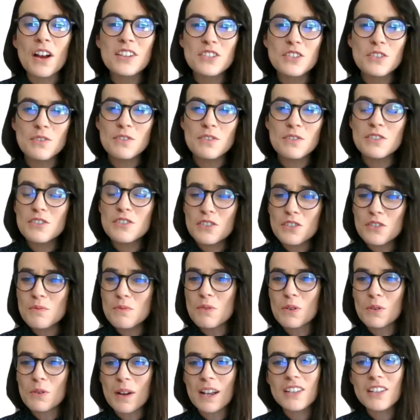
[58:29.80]
and do 2
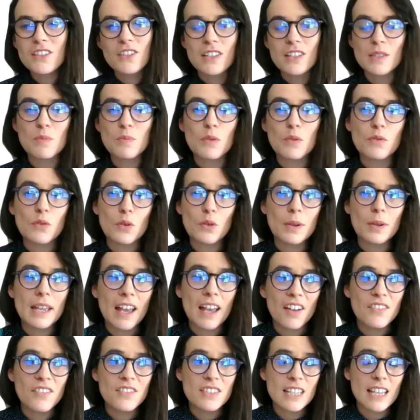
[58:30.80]
more questions before we
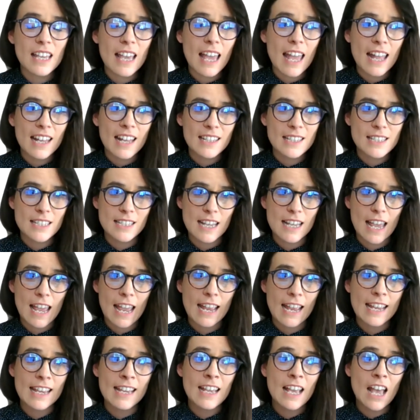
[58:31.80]
have to end
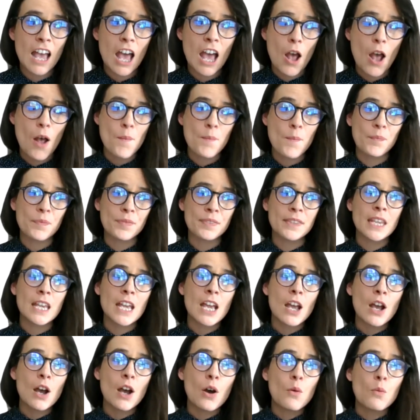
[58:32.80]
today.
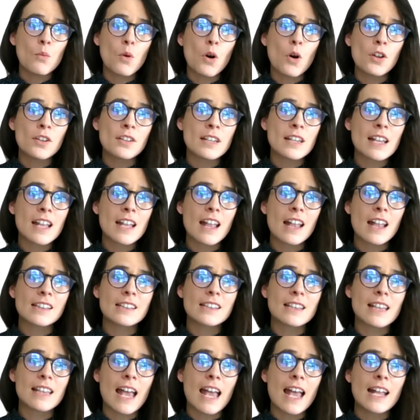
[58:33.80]
One
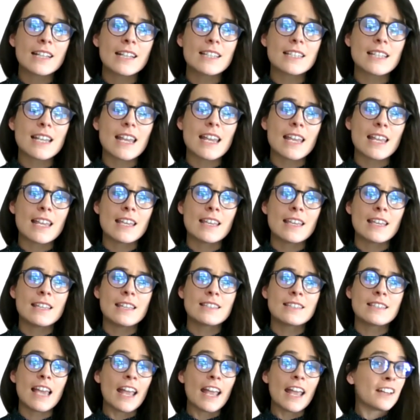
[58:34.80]
that is
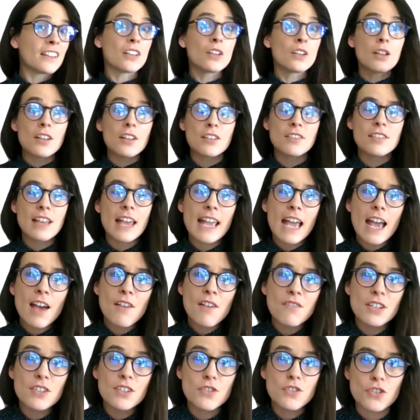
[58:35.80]
saying that they have
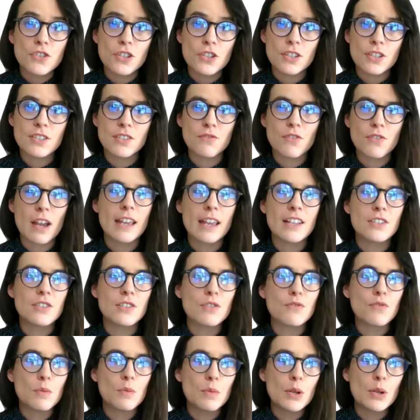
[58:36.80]
introduced a range
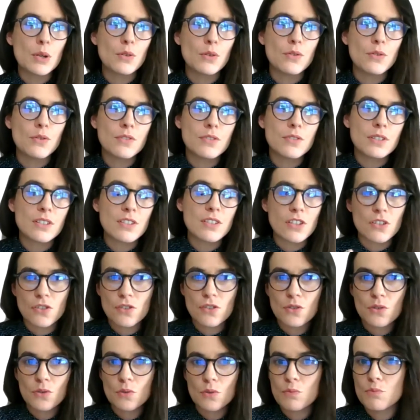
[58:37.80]
of remote
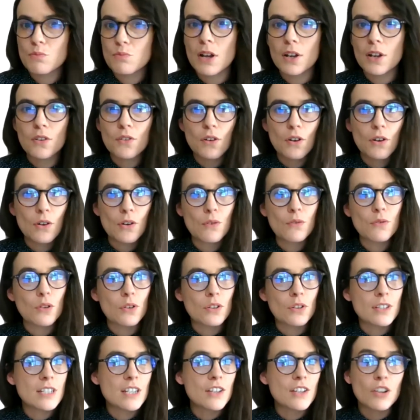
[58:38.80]
digital micro
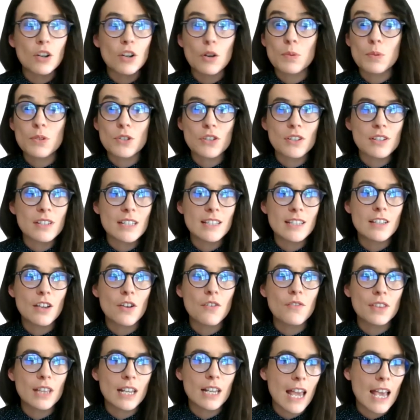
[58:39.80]
volunteering opportunities
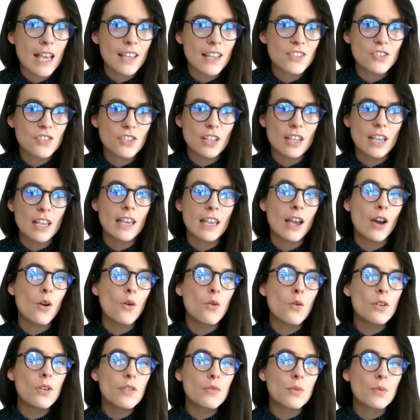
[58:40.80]
over the last year,
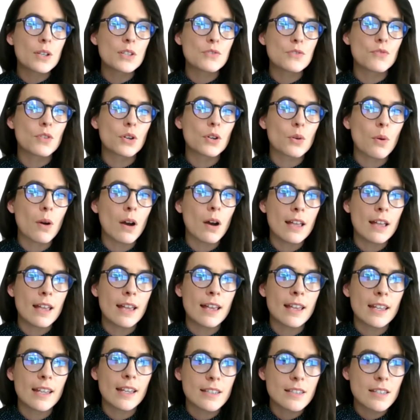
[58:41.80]
all of which
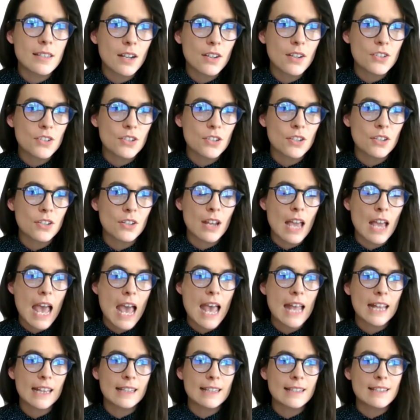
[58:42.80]
require induction
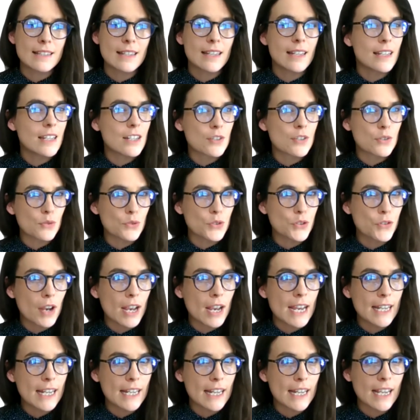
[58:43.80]
and initial
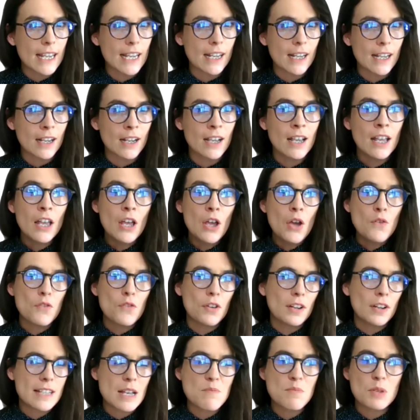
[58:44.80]
training, for
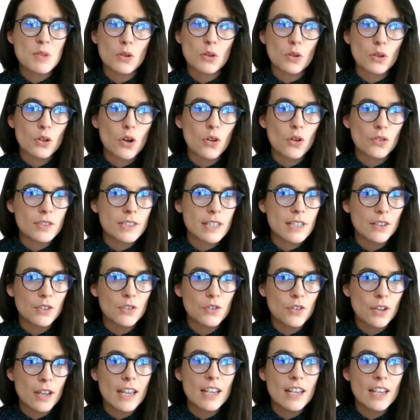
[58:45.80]
example, on content
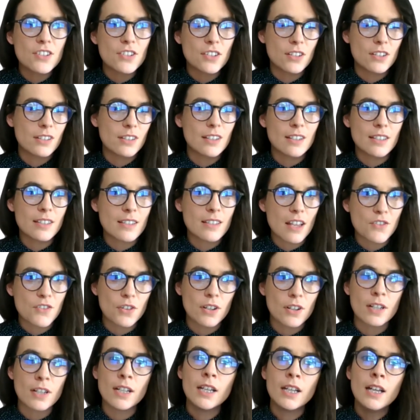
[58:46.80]
creation,
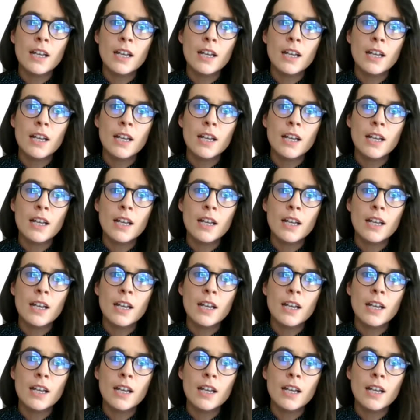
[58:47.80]
etc.